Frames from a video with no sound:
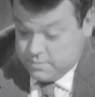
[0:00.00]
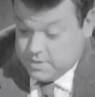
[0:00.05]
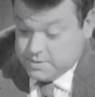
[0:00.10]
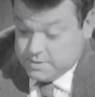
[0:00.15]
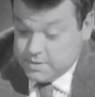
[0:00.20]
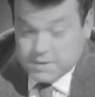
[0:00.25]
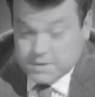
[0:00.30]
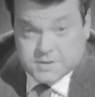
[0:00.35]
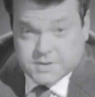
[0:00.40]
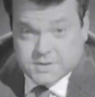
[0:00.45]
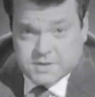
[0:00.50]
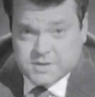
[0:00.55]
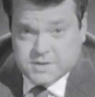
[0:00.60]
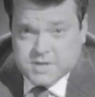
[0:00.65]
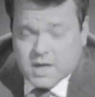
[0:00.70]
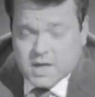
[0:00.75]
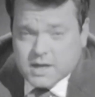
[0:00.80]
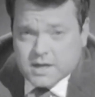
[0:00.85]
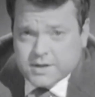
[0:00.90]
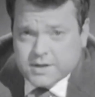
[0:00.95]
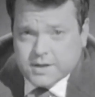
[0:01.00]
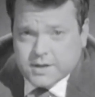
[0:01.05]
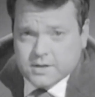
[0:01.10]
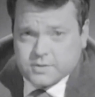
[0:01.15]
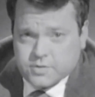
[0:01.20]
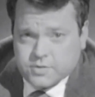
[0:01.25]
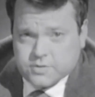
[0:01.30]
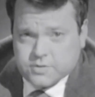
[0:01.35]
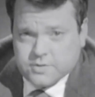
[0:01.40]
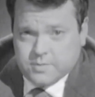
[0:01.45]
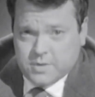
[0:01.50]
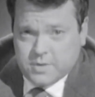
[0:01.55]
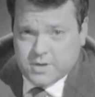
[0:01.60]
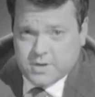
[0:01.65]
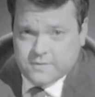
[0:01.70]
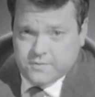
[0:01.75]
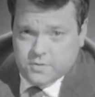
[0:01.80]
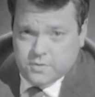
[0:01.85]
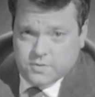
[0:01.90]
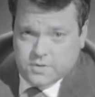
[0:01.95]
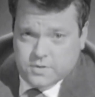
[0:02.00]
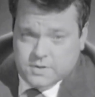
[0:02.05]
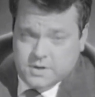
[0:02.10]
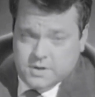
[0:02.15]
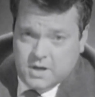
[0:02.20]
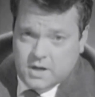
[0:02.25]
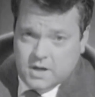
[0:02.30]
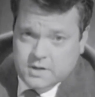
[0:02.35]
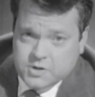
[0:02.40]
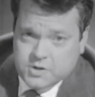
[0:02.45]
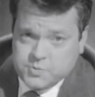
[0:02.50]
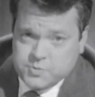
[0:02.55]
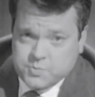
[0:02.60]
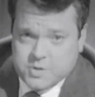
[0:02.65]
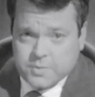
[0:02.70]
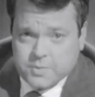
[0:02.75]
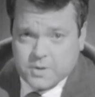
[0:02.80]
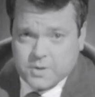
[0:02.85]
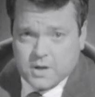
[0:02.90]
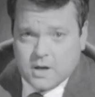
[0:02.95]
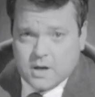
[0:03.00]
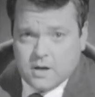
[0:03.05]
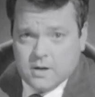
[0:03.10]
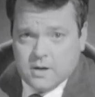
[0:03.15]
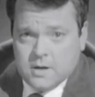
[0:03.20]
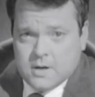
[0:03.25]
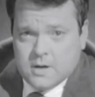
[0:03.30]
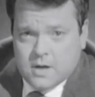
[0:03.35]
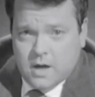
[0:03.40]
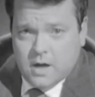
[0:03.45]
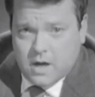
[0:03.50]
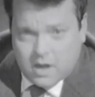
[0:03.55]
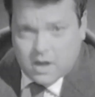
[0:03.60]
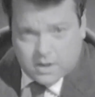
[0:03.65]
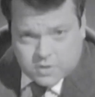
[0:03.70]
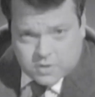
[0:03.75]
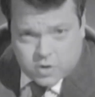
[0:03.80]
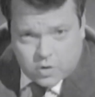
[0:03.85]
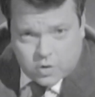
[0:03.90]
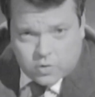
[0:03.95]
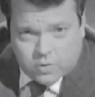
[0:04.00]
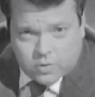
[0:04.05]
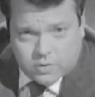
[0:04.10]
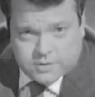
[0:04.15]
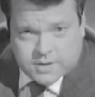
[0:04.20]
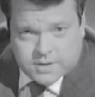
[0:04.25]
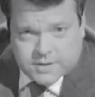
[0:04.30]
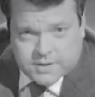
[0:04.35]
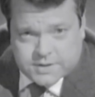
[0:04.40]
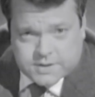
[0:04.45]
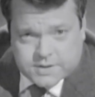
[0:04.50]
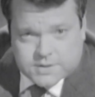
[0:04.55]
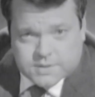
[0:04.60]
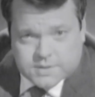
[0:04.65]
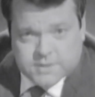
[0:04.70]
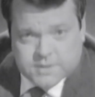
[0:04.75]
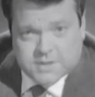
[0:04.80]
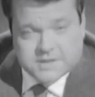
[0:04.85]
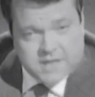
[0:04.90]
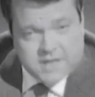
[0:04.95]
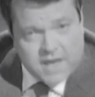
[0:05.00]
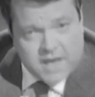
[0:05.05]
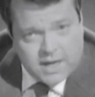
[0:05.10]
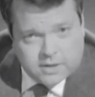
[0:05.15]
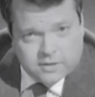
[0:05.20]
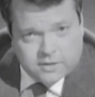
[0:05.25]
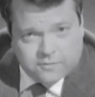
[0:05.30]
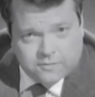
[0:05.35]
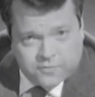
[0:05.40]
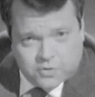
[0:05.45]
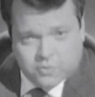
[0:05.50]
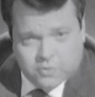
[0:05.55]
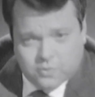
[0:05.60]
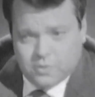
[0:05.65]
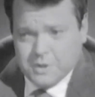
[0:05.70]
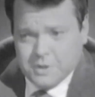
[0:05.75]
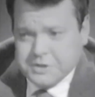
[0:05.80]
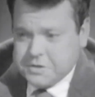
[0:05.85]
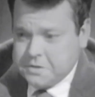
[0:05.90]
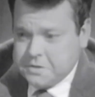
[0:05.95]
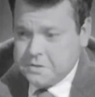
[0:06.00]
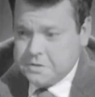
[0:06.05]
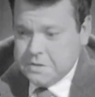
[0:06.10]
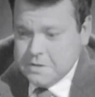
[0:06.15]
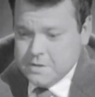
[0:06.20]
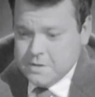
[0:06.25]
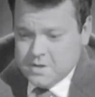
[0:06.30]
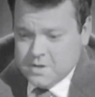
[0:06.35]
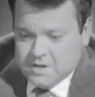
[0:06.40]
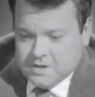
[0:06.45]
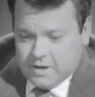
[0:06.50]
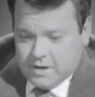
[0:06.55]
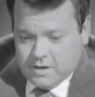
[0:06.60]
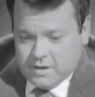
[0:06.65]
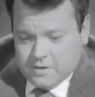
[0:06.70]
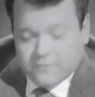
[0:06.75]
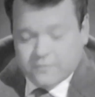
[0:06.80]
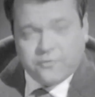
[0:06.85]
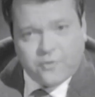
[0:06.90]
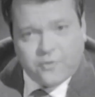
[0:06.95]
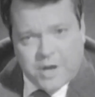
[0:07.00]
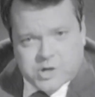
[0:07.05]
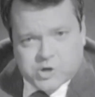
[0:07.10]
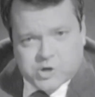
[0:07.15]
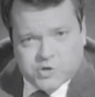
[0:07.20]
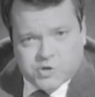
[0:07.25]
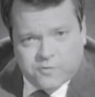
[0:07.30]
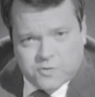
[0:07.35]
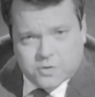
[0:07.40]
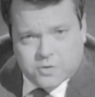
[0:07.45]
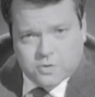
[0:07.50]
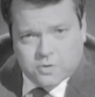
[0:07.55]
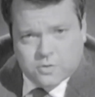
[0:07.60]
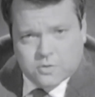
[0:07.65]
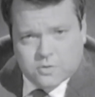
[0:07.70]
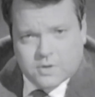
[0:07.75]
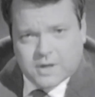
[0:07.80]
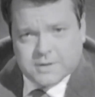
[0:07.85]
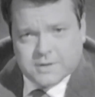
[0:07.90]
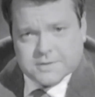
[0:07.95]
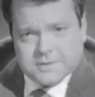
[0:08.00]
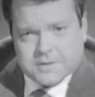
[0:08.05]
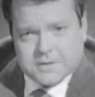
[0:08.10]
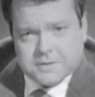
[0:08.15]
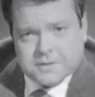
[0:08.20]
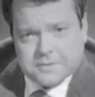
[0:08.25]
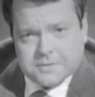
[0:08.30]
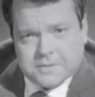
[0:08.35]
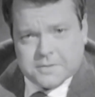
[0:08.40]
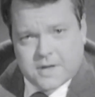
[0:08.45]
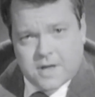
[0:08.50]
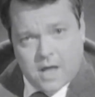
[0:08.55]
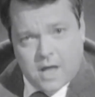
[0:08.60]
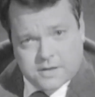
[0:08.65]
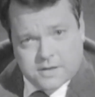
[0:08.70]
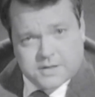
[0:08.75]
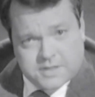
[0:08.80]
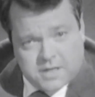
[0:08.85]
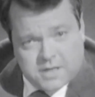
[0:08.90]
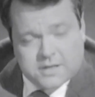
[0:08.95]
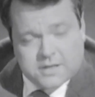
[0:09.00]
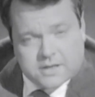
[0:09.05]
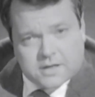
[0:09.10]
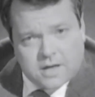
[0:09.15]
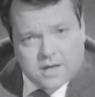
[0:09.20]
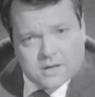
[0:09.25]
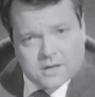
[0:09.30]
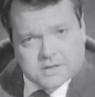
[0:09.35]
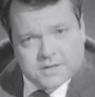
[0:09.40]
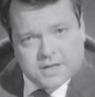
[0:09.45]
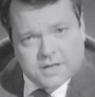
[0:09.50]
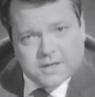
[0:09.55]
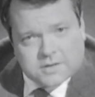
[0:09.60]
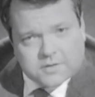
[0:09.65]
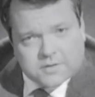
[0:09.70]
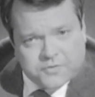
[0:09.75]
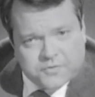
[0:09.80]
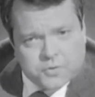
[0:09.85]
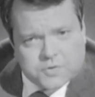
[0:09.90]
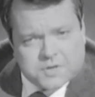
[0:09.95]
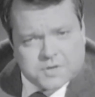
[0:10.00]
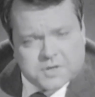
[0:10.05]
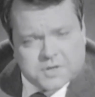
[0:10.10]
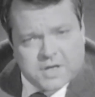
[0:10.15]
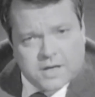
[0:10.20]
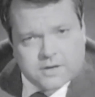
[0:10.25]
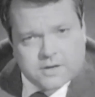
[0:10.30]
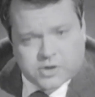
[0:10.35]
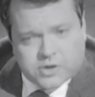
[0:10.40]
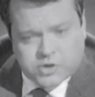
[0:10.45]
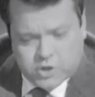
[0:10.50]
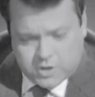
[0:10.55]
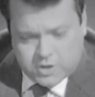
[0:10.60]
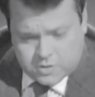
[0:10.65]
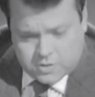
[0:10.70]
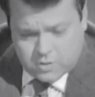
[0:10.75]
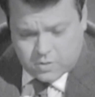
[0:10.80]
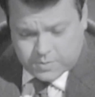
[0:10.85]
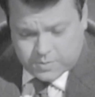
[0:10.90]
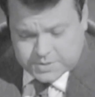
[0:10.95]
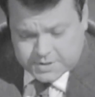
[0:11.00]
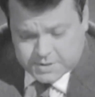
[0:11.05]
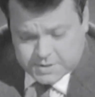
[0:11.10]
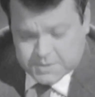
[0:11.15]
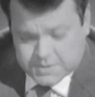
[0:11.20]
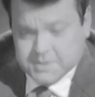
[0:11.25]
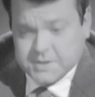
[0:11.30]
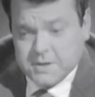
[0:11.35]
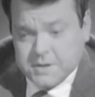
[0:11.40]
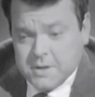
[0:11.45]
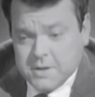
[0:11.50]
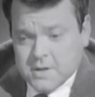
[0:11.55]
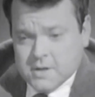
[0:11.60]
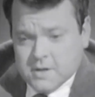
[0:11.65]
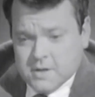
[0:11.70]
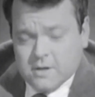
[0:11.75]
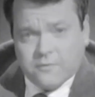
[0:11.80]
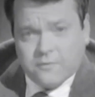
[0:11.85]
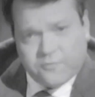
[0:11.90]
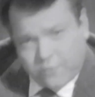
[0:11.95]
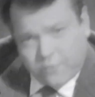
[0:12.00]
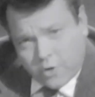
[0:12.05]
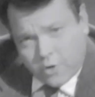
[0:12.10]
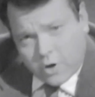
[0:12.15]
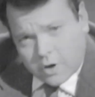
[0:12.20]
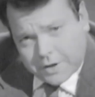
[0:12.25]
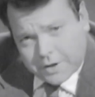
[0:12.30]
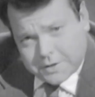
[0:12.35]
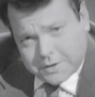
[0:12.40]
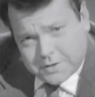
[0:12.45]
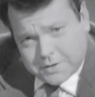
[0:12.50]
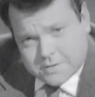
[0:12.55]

it's entirely untrue, in my view, that the English people are cold. Now, this is an Italian view and a French view and indeed a continental view that the English are cold. But this is a fraud,